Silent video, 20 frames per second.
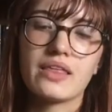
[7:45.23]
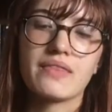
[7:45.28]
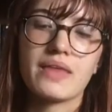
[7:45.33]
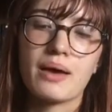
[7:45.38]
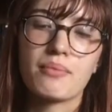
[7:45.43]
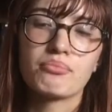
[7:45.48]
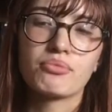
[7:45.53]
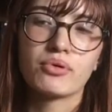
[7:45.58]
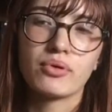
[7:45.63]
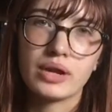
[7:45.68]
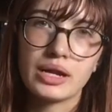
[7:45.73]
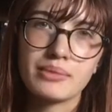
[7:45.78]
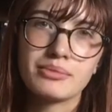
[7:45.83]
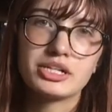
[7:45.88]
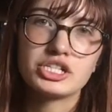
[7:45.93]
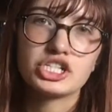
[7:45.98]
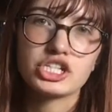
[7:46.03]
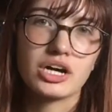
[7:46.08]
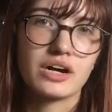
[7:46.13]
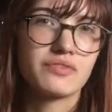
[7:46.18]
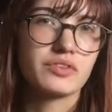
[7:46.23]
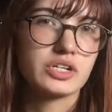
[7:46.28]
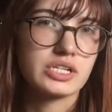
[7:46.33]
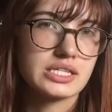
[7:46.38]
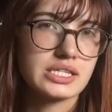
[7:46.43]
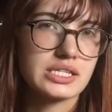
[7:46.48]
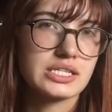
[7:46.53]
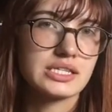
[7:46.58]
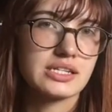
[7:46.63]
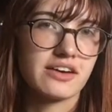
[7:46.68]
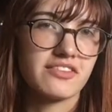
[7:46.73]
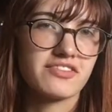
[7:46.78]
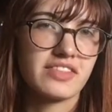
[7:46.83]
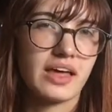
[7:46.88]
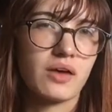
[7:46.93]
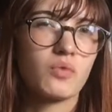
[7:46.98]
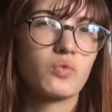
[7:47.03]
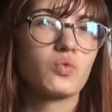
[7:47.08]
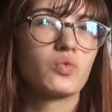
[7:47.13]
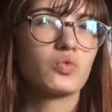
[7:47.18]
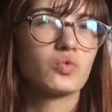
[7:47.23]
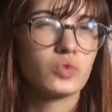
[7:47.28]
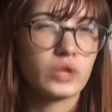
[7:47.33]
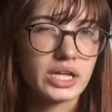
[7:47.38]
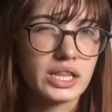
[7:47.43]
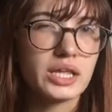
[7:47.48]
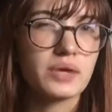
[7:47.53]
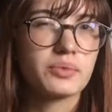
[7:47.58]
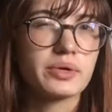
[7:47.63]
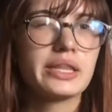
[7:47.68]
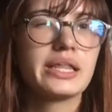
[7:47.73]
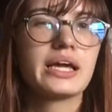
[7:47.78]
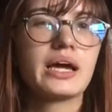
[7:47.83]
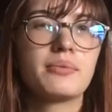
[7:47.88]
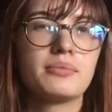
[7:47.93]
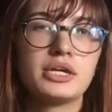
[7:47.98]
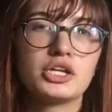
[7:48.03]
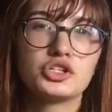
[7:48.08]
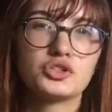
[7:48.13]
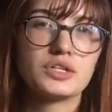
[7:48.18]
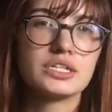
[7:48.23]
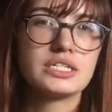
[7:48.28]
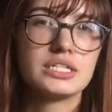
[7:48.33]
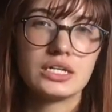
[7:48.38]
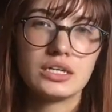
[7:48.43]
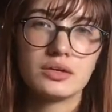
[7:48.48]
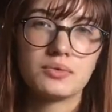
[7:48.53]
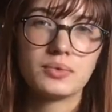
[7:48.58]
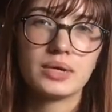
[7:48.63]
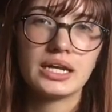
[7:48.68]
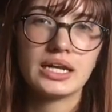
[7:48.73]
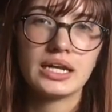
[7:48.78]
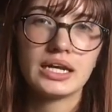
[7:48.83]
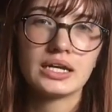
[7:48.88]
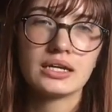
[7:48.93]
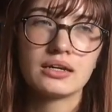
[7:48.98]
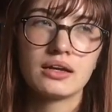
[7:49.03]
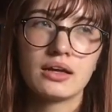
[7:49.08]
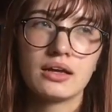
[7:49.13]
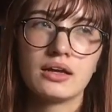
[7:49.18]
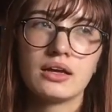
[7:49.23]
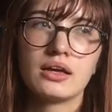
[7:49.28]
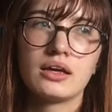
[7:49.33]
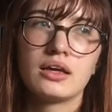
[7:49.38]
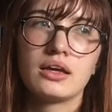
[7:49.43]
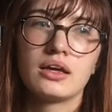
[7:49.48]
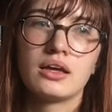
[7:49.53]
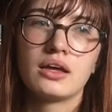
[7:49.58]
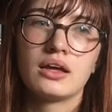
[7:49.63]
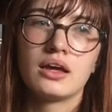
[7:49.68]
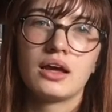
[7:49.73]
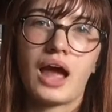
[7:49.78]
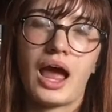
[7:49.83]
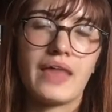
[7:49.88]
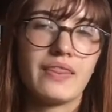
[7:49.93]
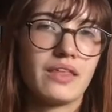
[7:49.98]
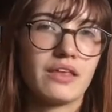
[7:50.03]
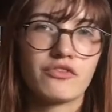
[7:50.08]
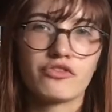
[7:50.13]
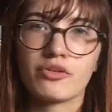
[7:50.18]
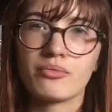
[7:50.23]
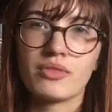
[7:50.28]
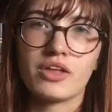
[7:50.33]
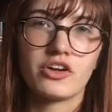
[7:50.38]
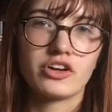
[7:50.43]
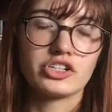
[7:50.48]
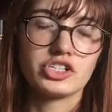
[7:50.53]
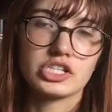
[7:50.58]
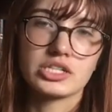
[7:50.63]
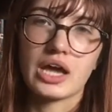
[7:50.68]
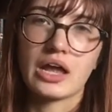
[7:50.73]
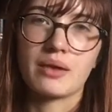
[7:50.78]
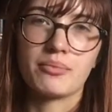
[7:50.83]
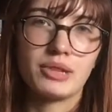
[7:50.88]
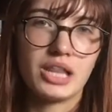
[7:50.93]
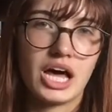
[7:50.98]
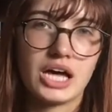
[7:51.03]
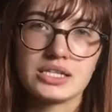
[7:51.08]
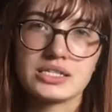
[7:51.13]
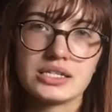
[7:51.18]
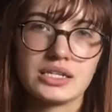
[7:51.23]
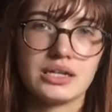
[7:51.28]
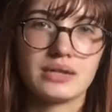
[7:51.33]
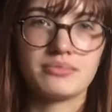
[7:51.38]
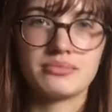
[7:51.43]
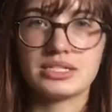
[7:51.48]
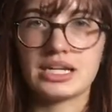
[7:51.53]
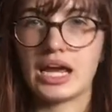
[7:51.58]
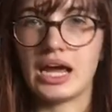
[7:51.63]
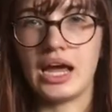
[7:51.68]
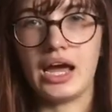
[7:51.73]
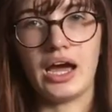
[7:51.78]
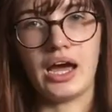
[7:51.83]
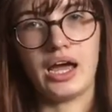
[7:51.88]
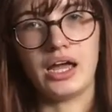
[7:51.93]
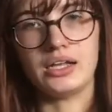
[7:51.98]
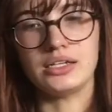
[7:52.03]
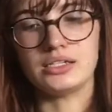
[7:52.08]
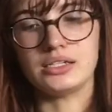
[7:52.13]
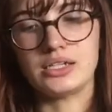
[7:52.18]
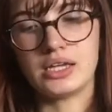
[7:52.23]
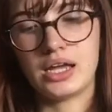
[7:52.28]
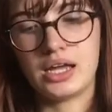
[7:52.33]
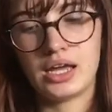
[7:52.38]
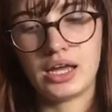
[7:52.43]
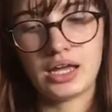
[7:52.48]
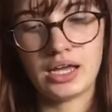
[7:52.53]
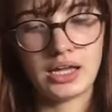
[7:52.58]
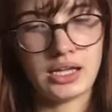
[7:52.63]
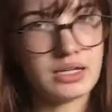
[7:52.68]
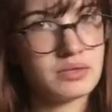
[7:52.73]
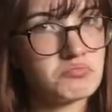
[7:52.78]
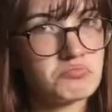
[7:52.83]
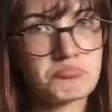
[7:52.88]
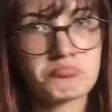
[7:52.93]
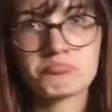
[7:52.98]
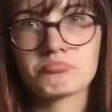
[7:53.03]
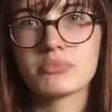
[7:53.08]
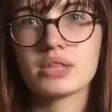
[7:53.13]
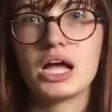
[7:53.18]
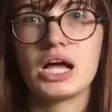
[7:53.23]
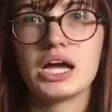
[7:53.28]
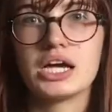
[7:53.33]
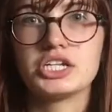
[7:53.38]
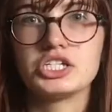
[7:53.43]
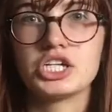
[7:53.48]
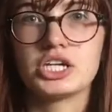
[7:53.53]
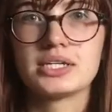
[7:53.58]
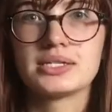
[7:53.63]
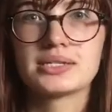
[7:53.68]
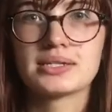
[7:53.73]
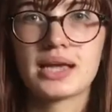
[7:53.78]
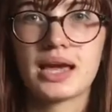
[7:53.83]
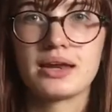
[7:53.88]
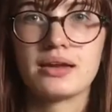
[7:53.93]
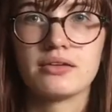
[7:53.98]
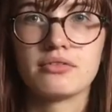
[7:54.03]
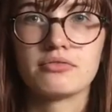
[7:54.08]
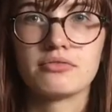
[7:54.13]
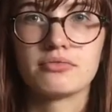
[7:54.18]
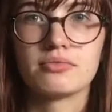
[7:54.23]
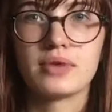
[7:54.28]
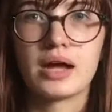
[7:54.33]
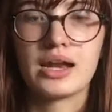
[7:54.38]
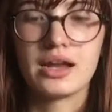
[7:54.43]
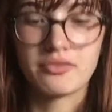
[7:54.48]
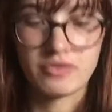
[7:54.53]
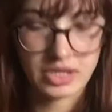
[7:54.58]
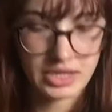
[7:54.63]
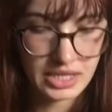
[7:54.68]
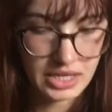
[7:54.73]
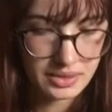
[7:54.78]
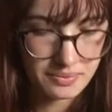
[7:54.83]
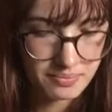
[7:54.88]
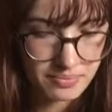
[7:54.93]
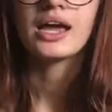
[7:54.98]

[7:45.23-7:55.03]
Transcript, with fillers: that pretty much covers the stuff that really, really got me interested in reading. And then from there, it just kind of blossomed and I just kind of read everything.